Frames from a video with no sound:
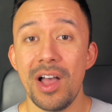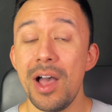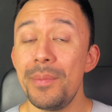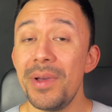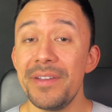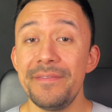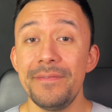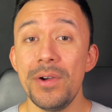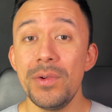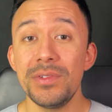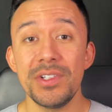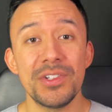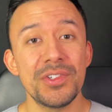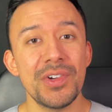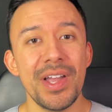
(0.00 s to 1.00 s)
on my phone
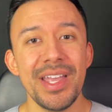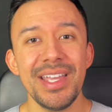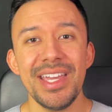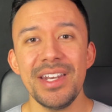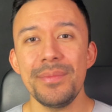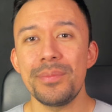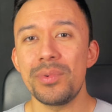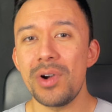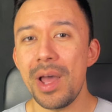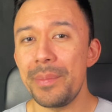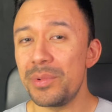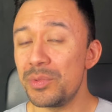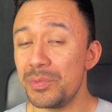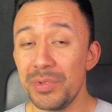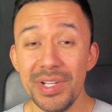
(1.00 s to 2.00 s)
to try and get a
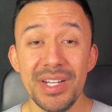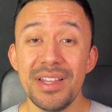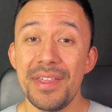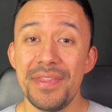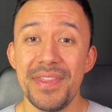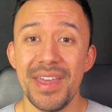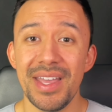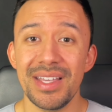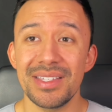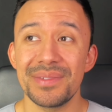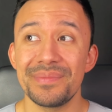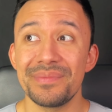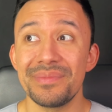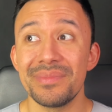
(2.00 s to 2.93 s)
proper read on things.